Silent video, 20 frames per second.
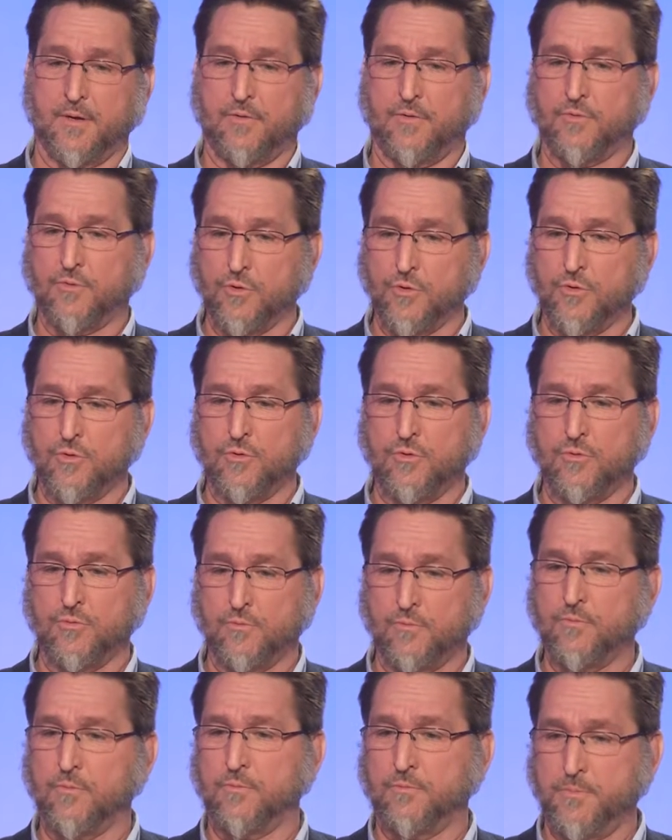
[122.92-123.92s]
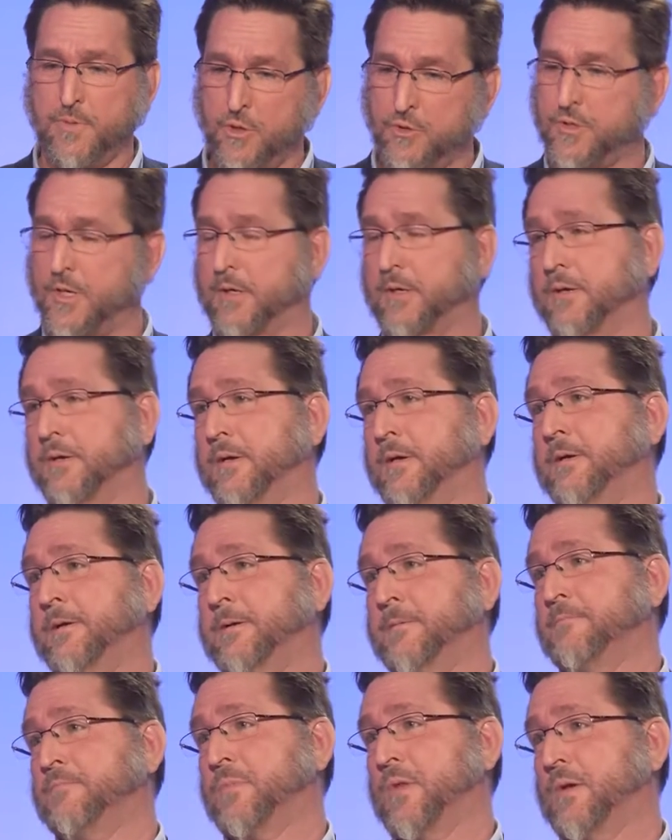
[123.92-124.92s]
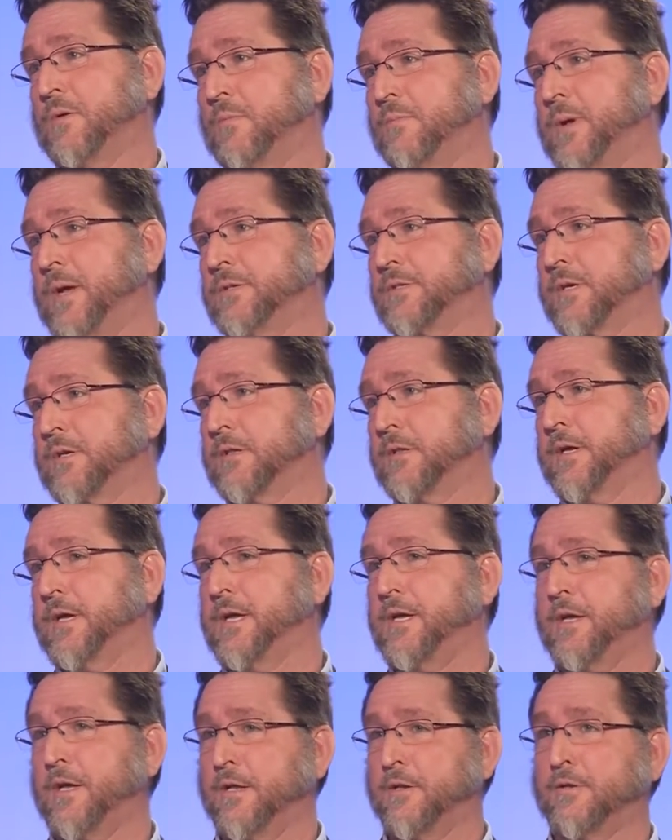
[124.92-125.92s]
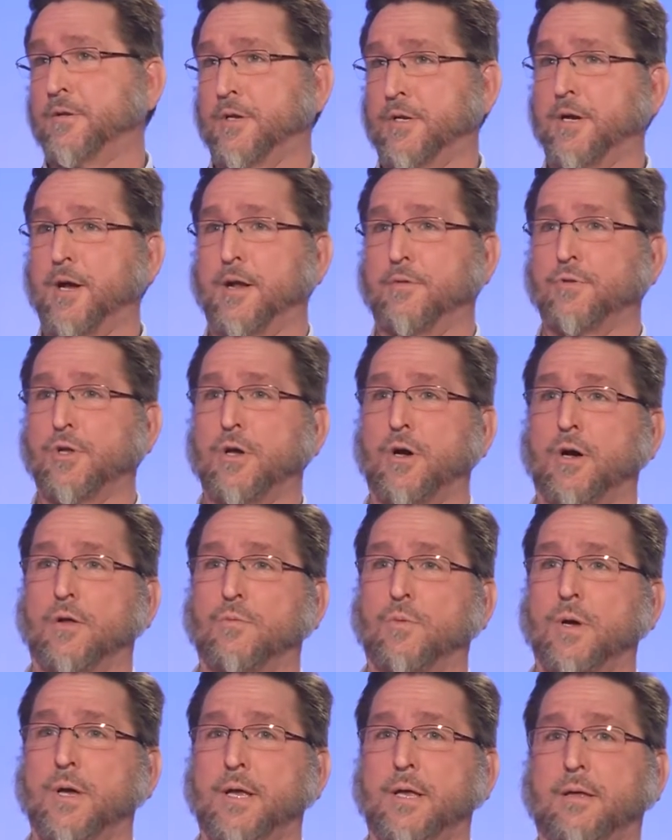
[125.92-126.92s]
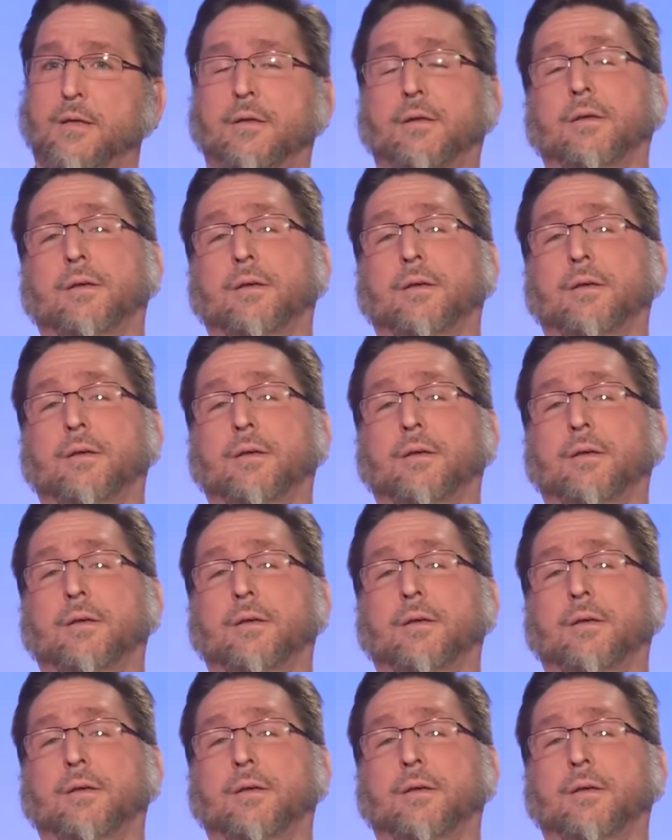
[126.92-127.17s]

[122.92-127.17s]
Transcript: through music, basically in kind of an odd way.